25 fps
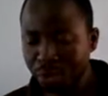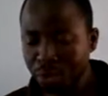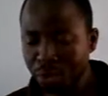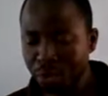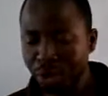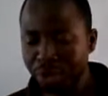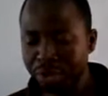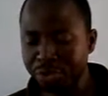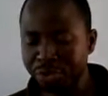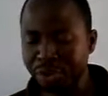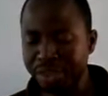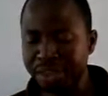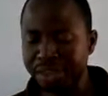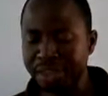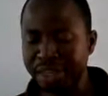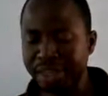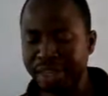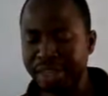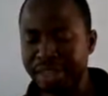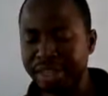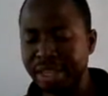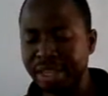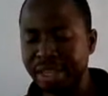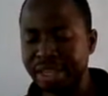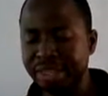We also
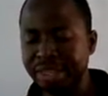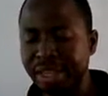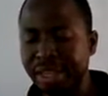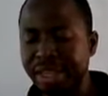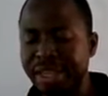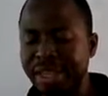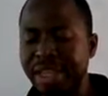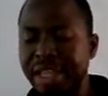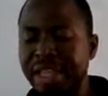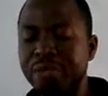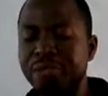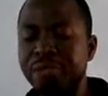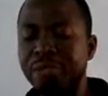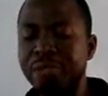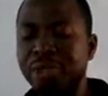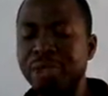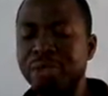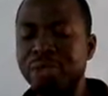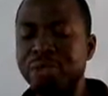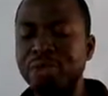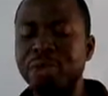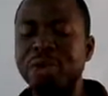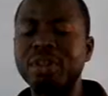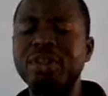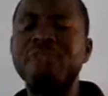said that it
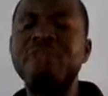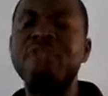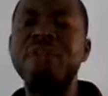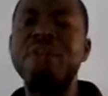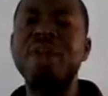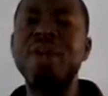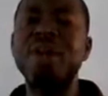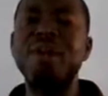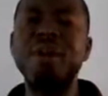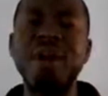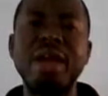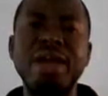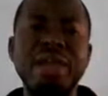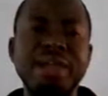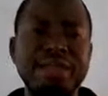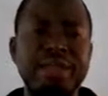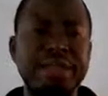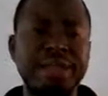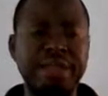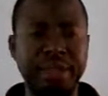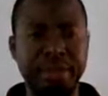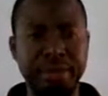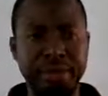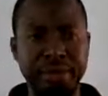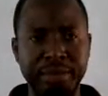brings what?
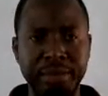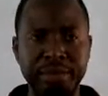Variety.